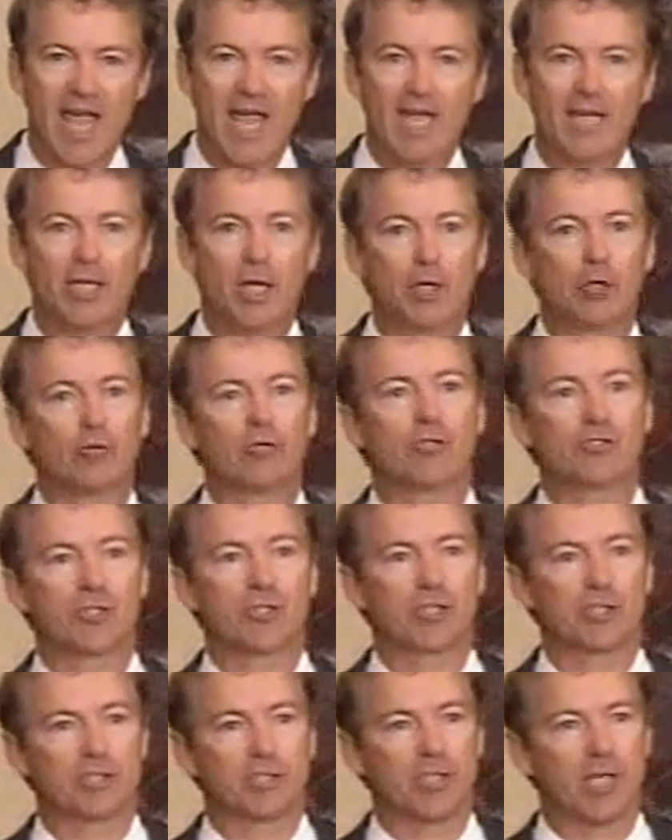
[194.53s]

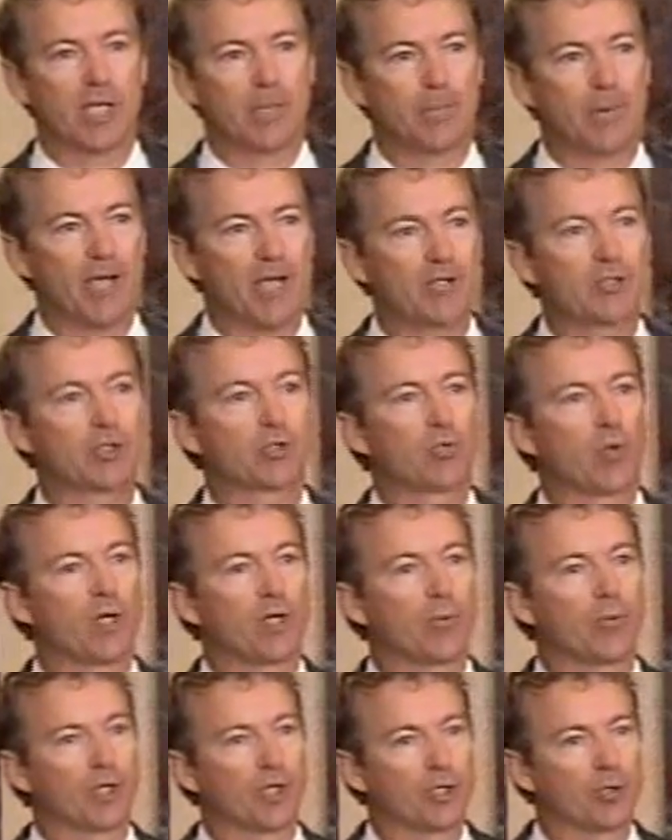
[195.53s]
868 pages,
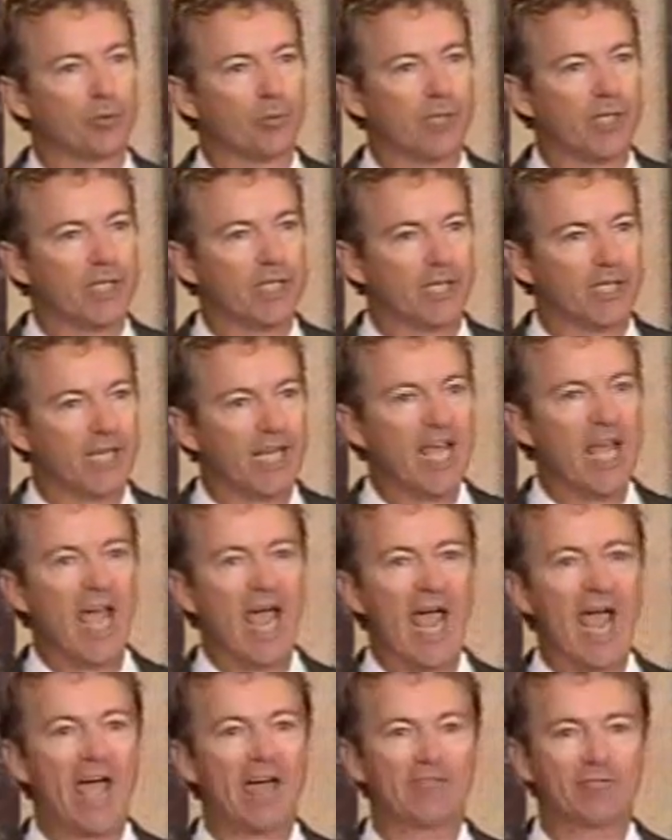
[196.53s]
when are we going to read it?
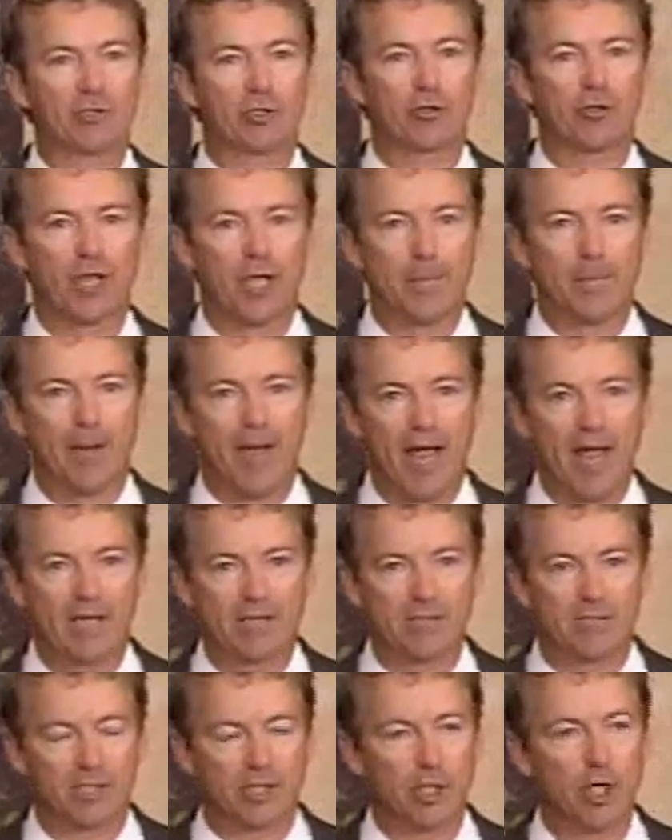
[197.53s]
After they
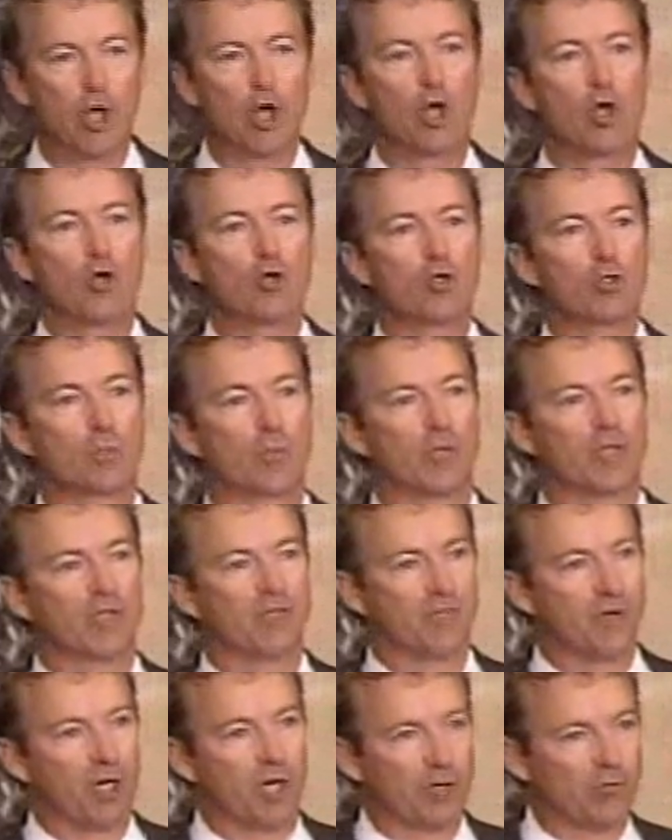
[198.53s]
pass it. Who's been
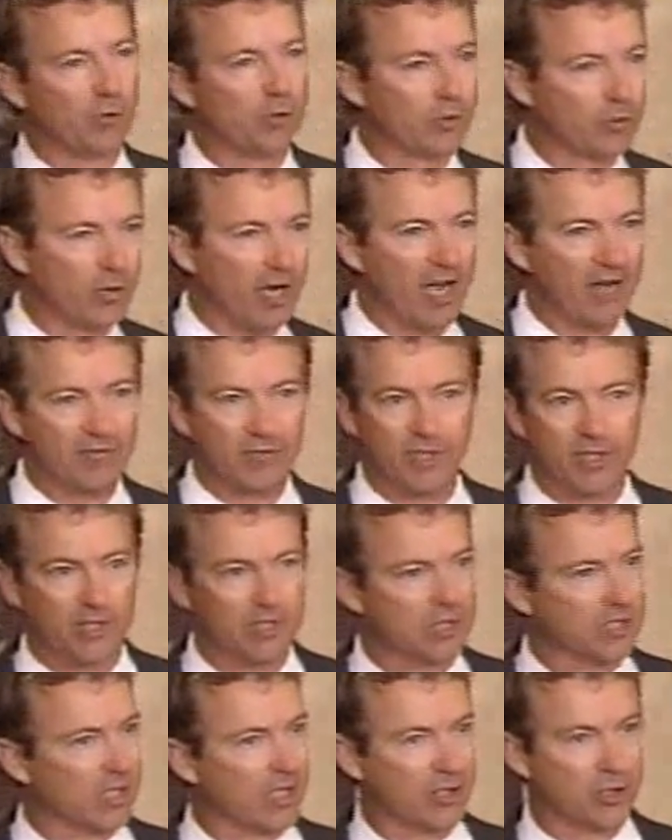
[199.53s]
involved with crafting
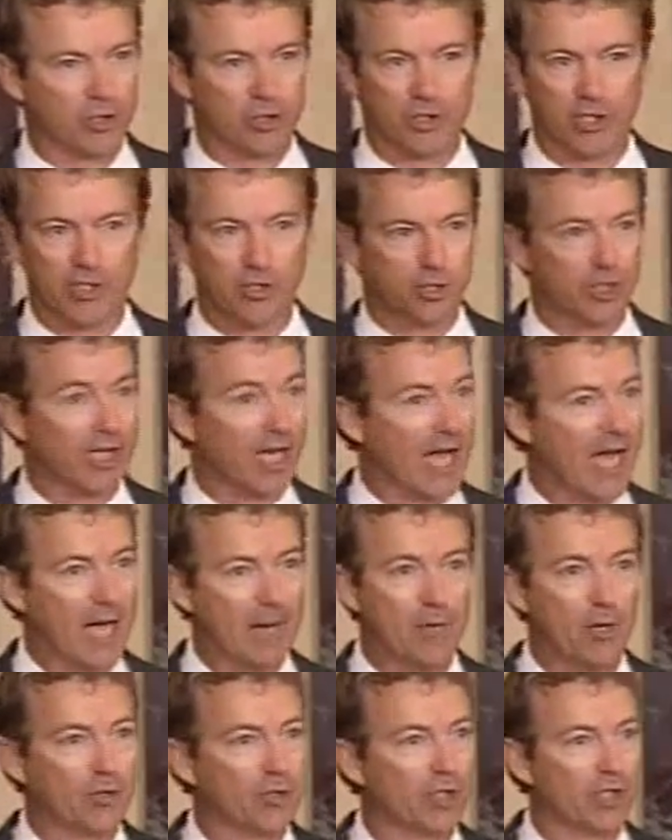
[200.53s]
this legislation?
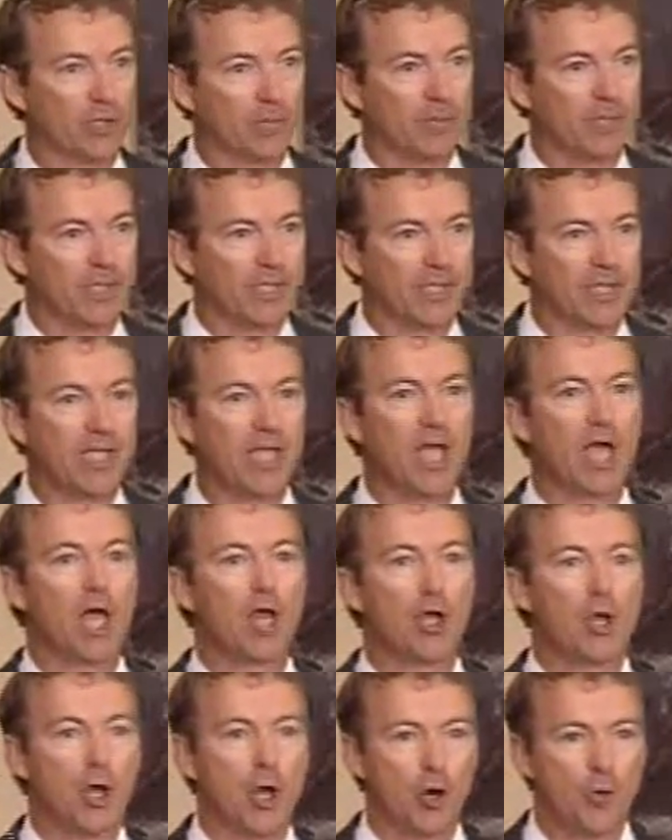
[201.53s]
I'm on the committee.
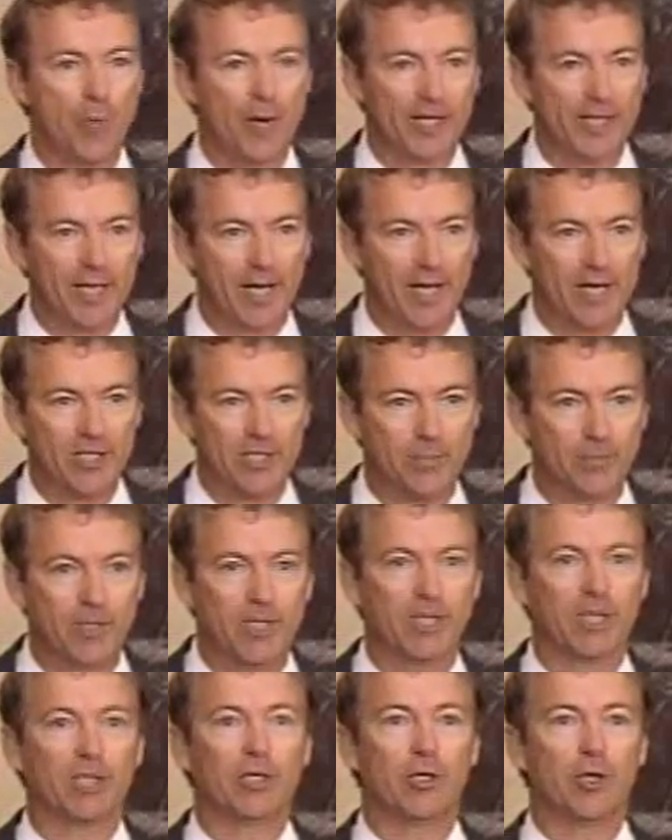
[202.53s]
Nobody asked
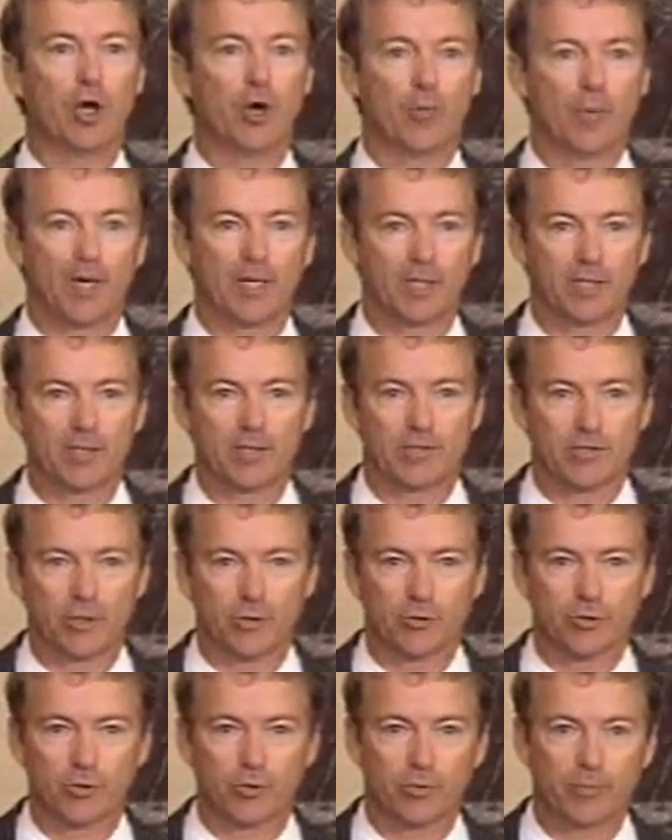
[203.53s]
me. Nobody
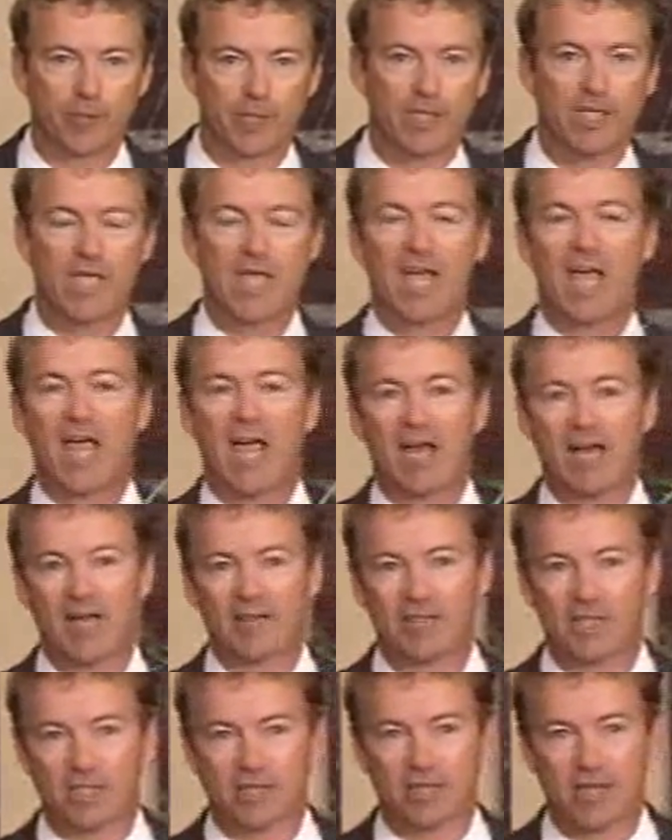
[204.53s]
consulted with me. And
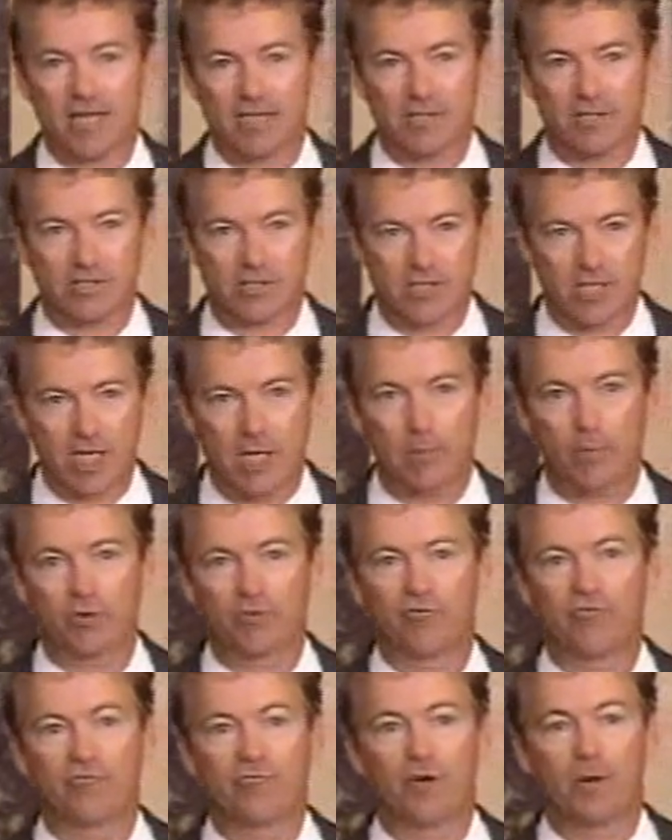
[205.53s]
I think that's the same
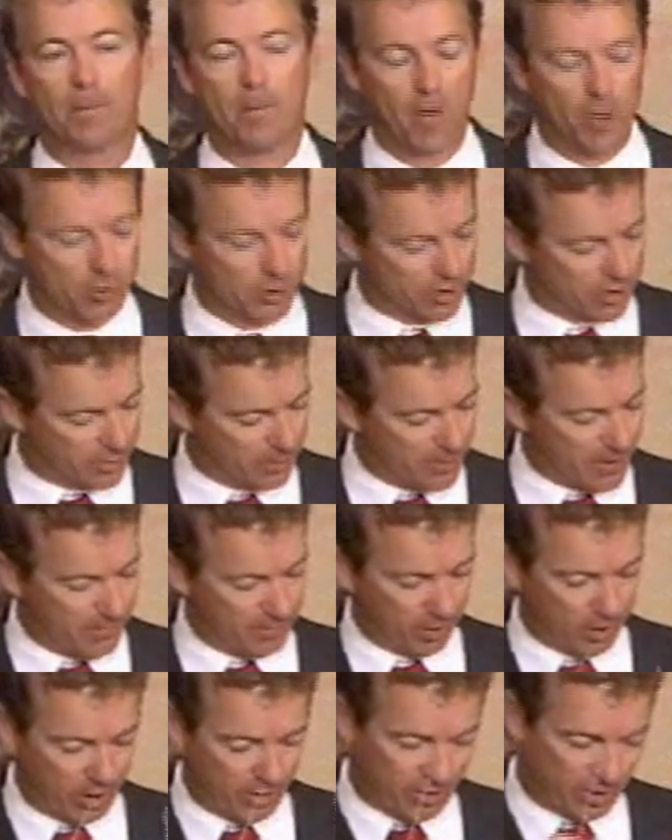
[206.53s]
with most of the people